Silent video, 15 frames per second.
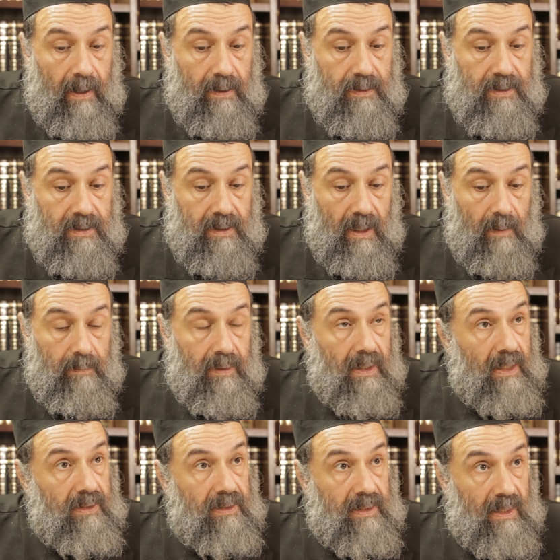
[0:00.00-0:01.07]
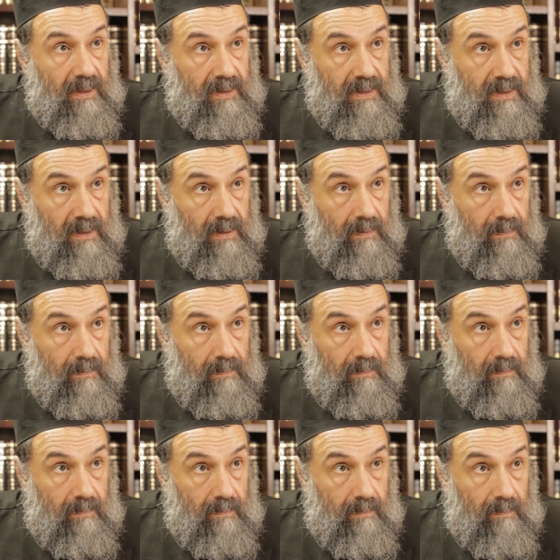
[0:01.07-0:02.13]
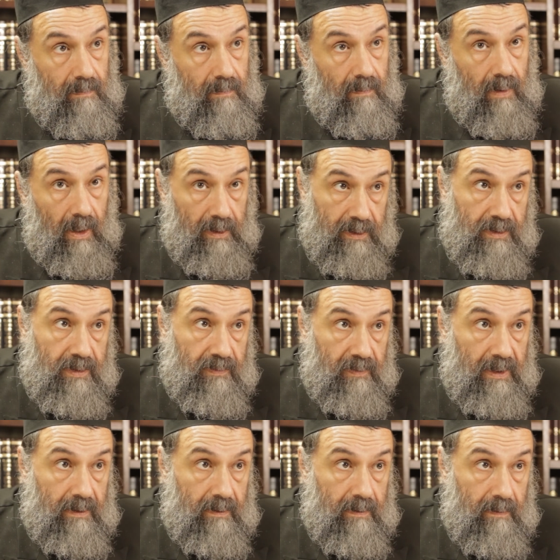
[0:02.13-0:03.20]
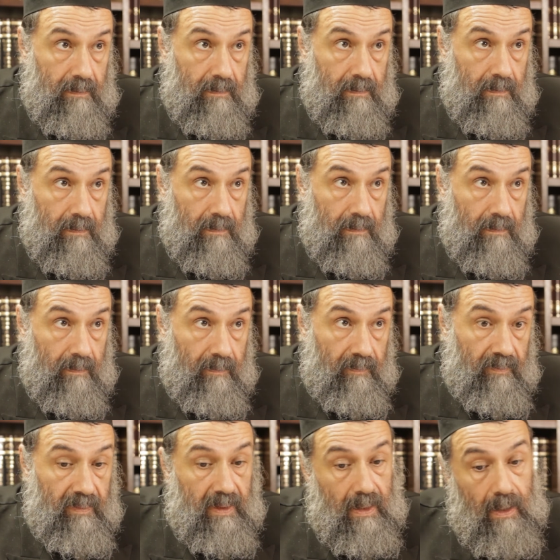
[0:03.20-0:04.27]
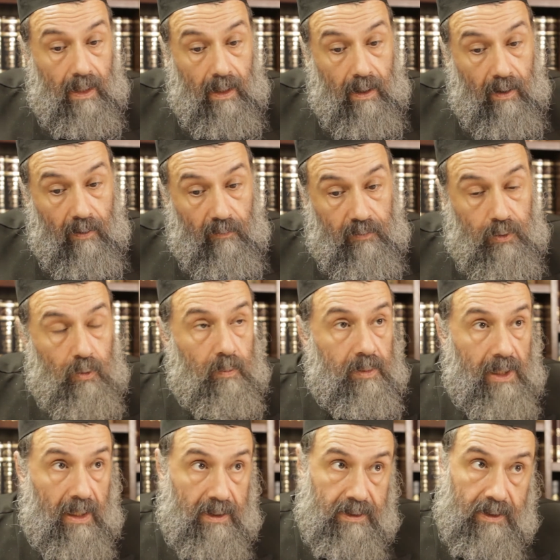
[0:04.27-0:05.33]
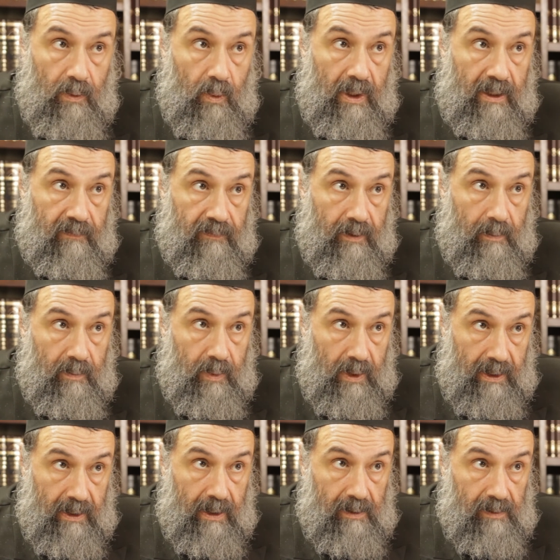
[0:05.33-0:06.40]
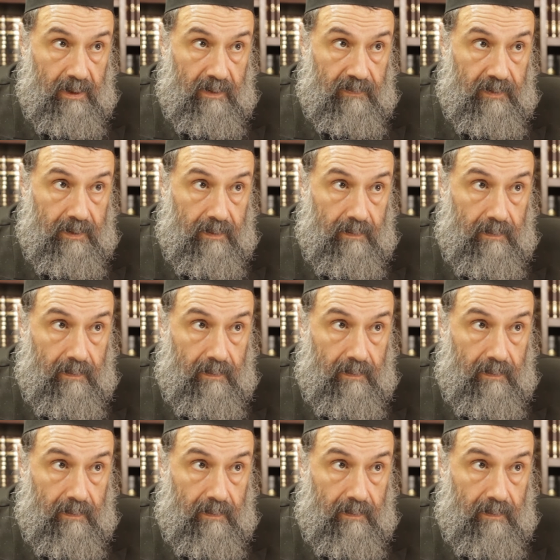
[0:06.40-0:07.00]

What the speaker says: stop a taxi on the street, few blocks away from where I lived,